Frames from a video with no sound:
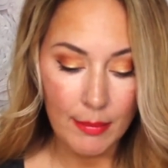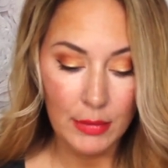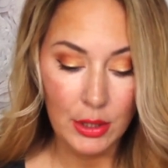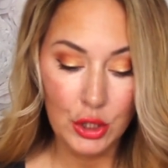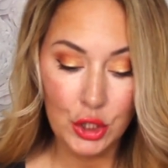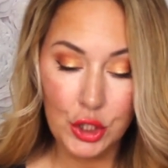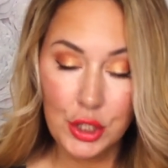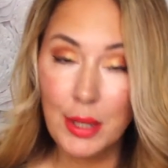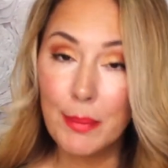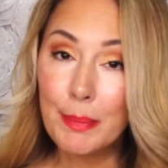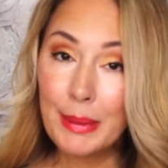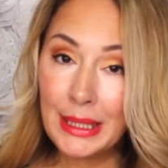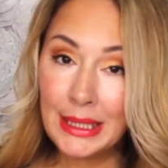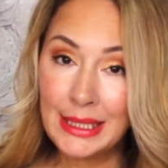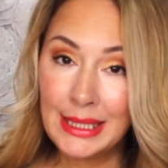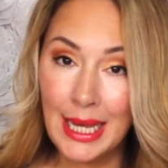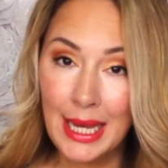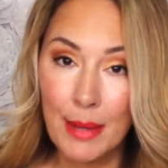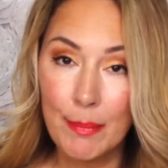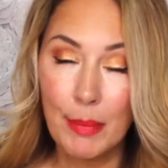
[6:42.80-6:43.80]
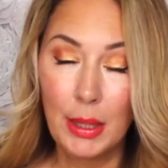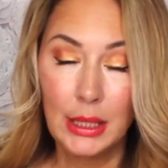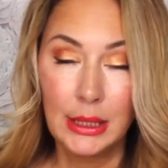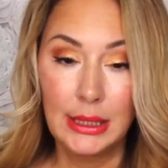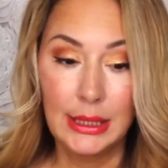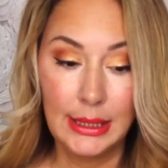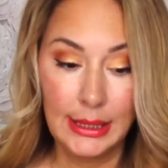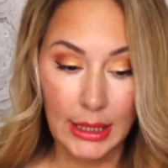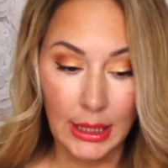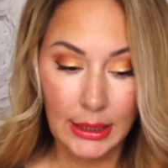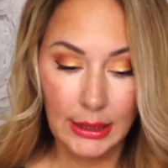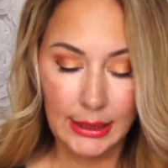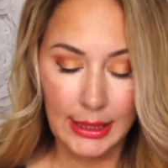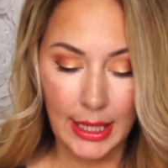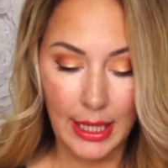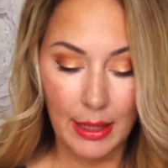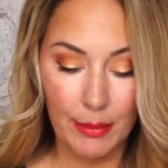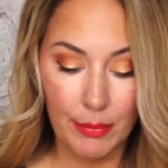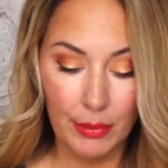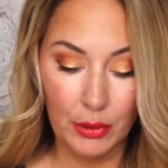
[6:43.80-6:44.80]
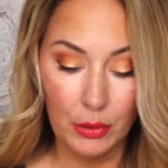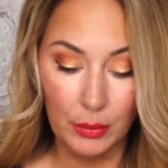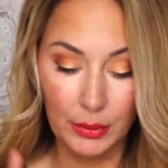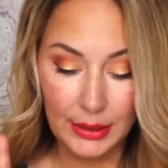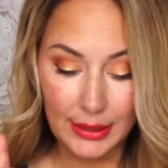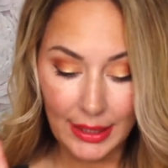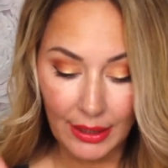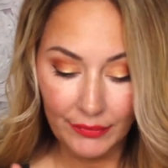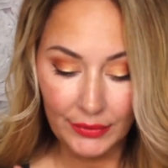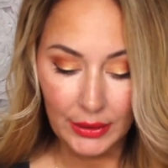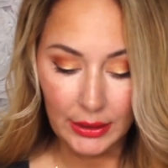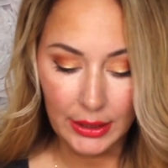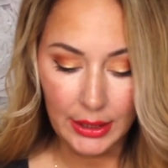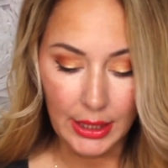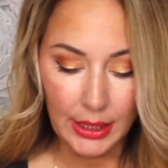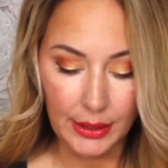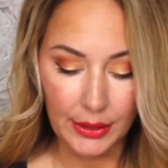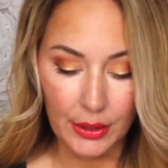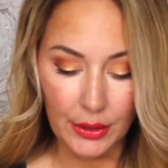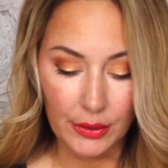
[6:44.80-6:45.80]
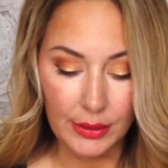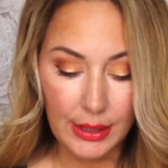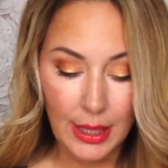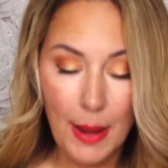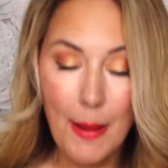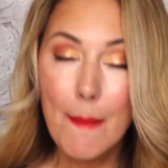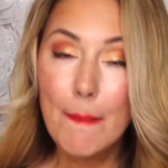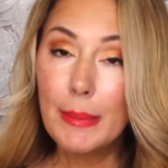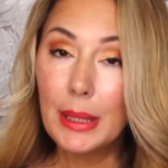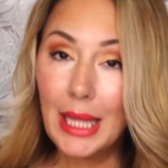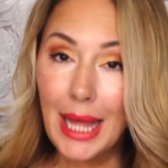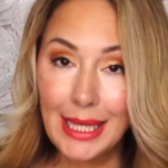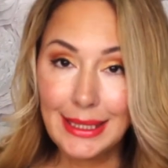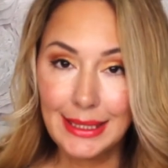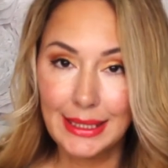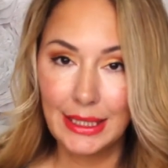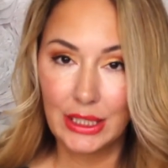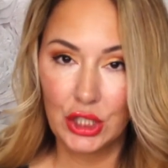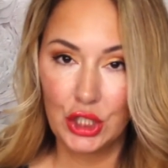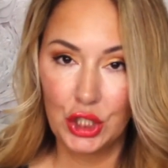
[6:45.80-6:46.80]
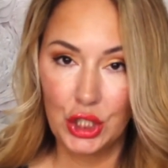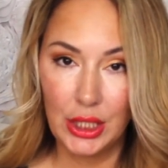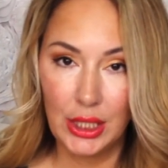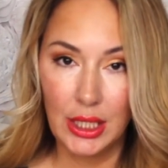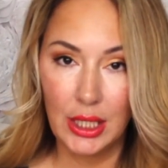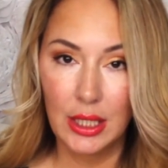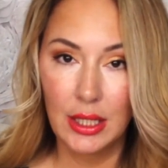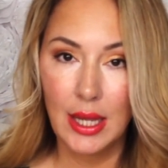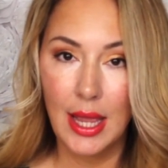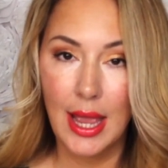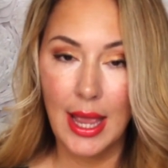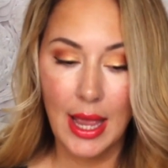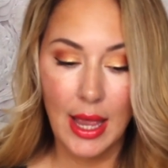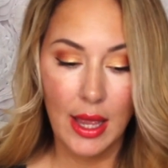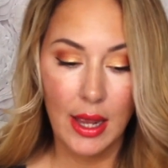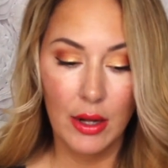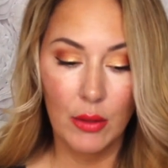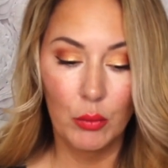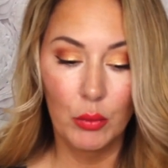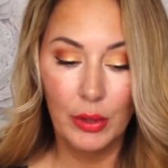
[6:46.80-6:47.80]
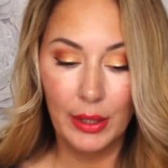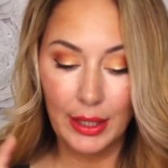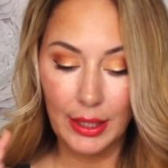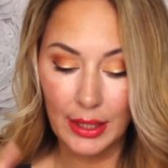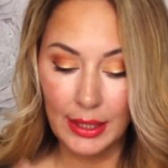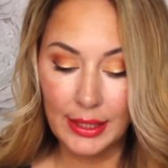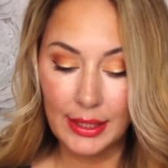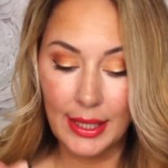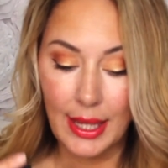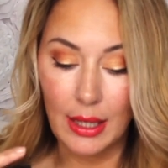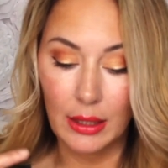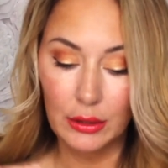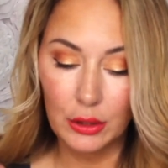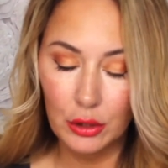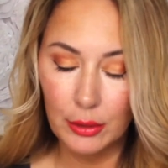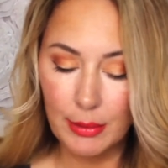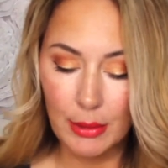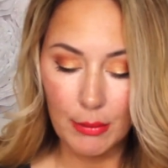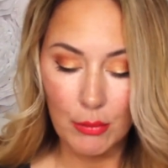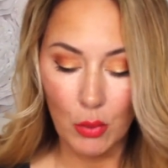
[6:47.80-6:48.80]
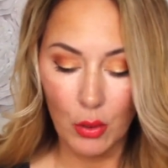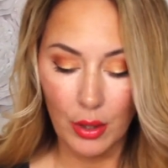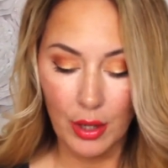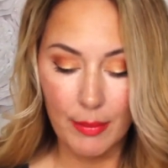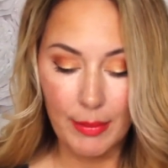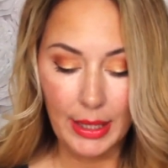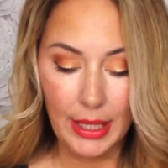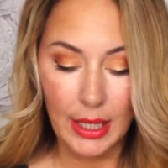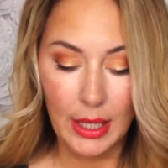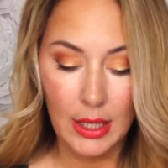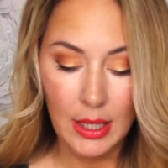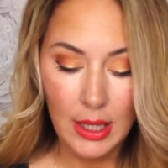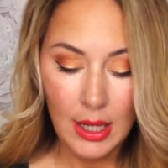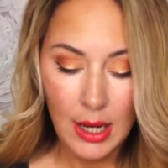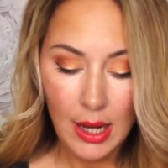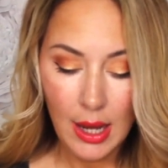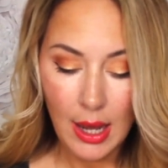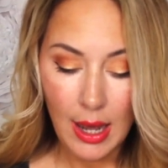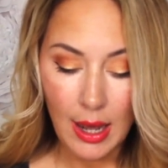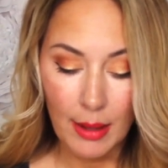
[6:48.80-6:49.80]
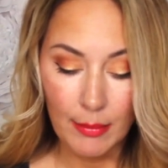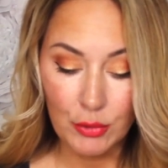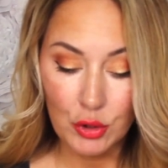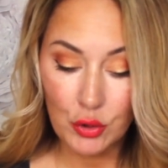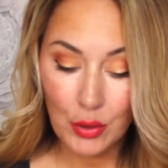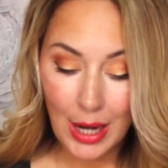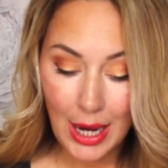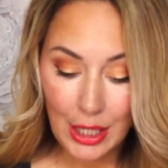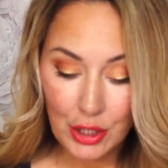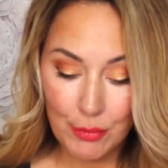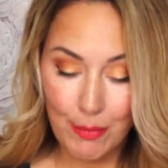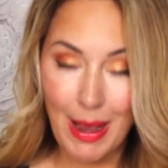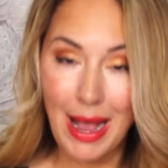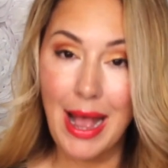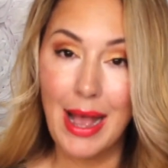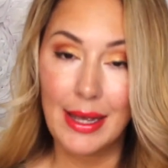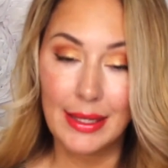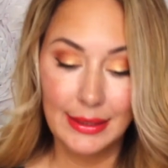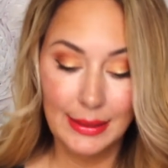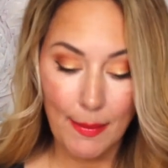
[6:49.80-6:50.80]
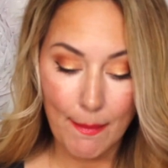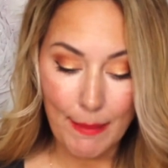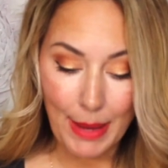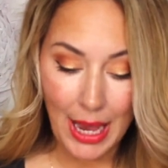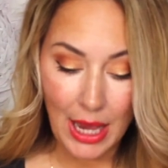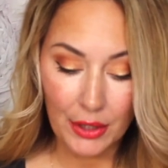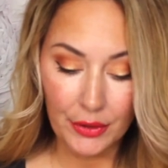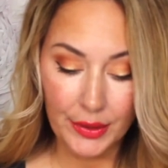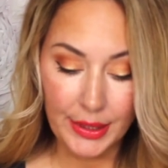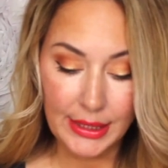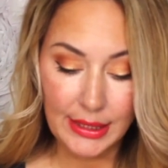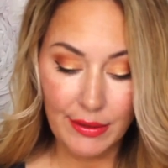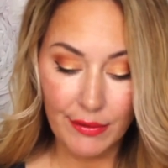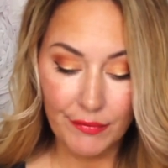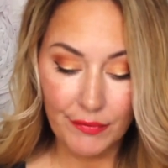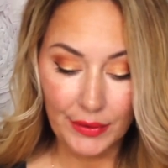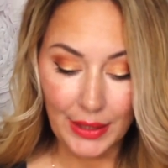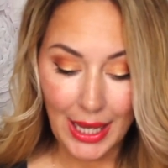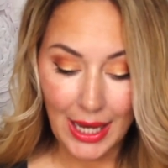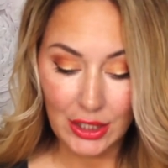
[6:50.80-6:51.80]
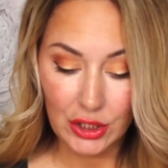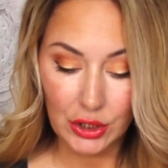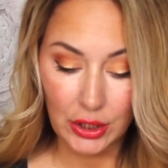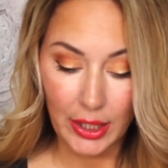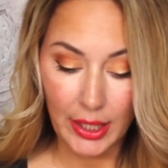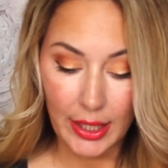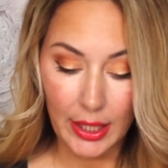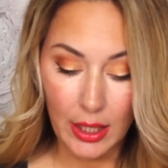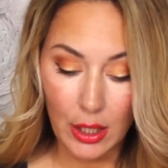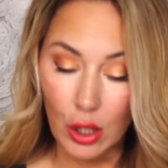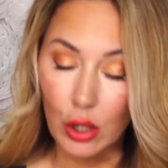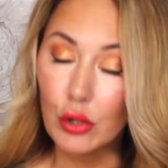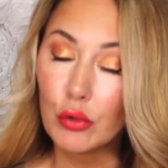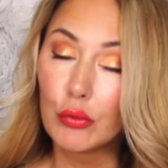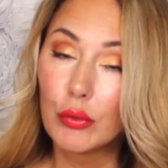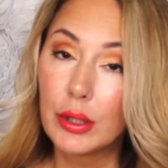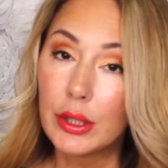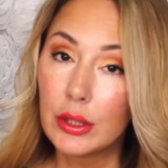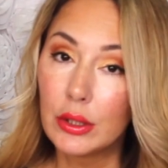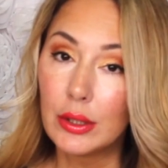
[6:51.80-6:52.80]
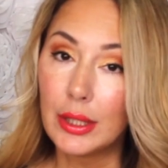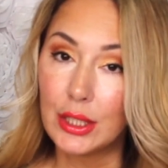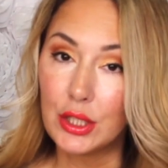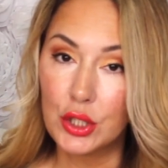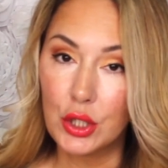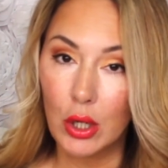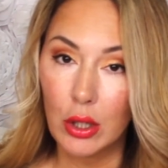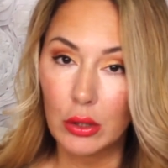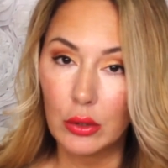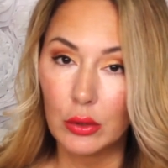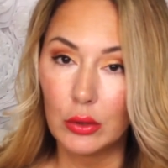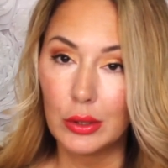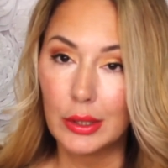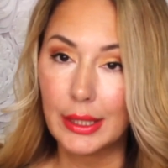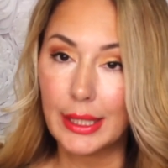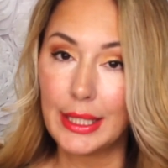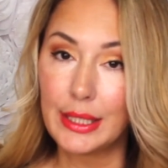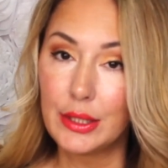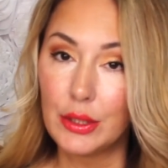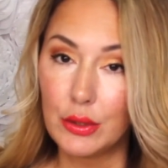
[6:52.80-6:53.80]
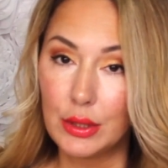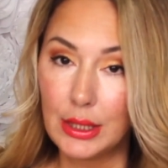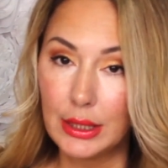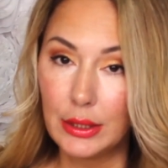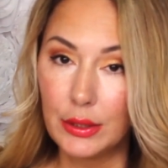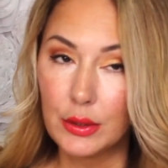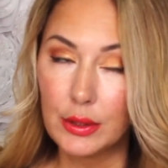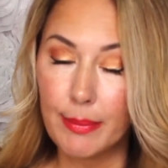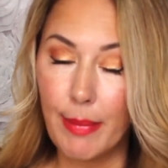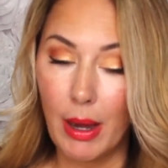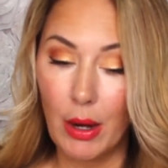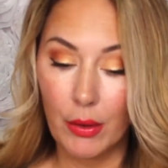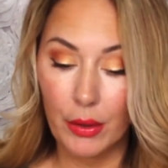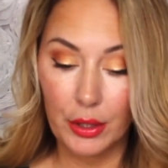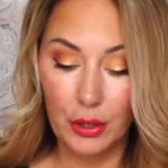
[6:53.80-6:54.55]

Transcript: Shipping tape, duct tape, you will definitely need those. Plastic sheeting, and we'll get into that a little bit more in a minute. Trash bags, batteries, flashlight, a grill, and charcoal in case you did lose power.